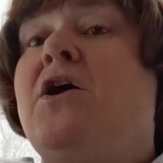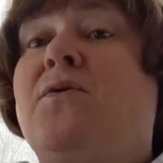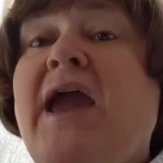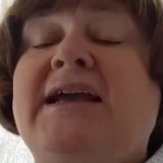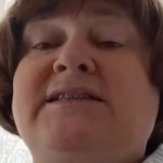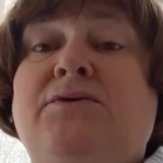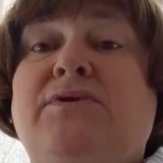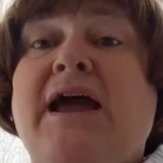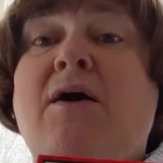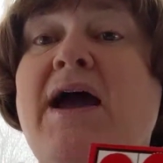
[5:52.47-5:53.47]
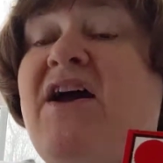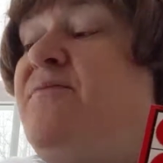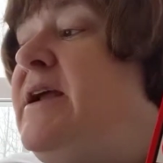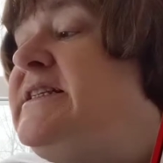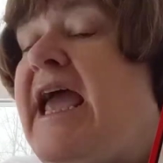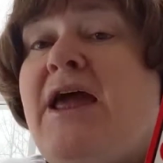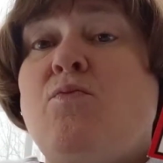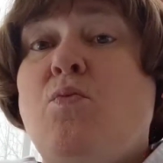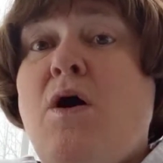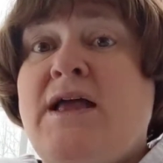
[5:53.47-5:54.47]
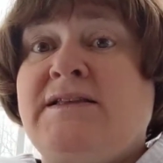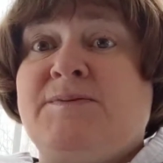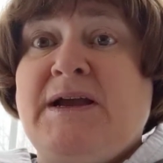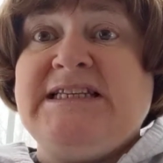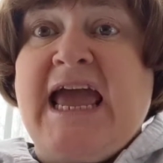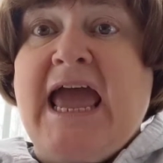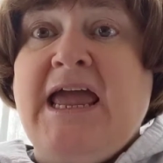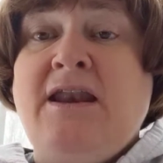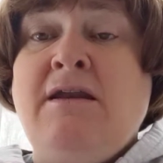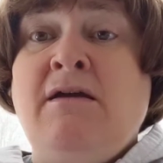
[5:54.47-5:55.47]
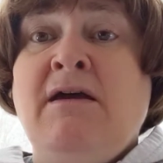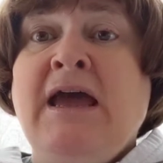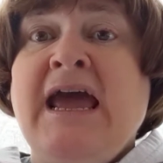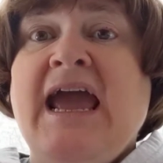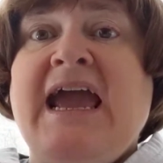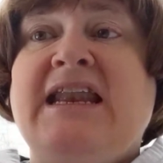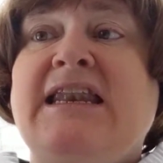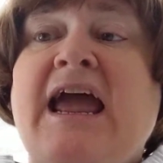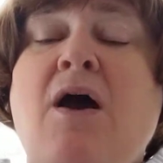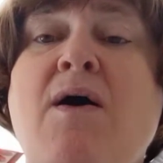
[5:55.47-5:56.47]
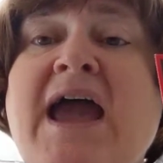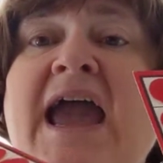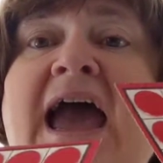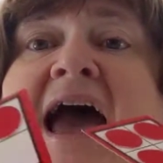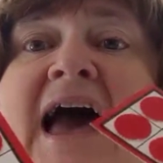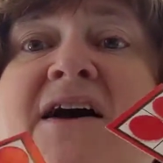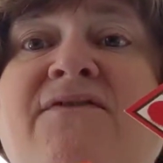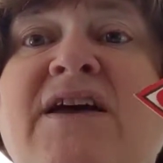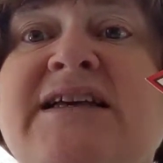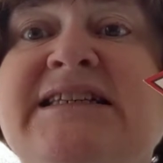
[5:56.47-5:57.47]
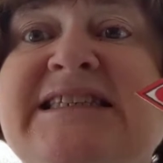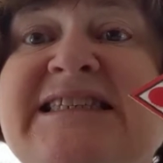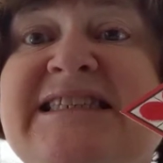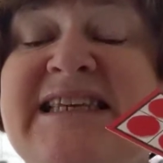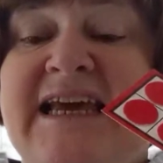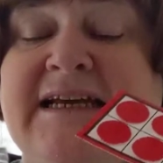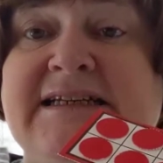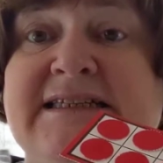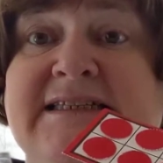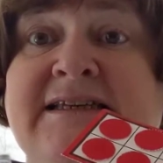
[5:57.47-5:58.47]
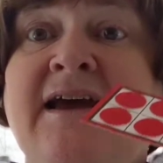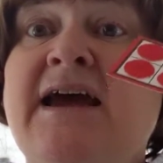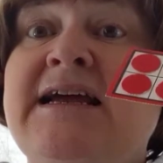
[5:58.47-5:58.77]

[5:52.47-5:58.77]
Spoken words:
Okay, so now I have my 10 ones, my 10, and now I have 6.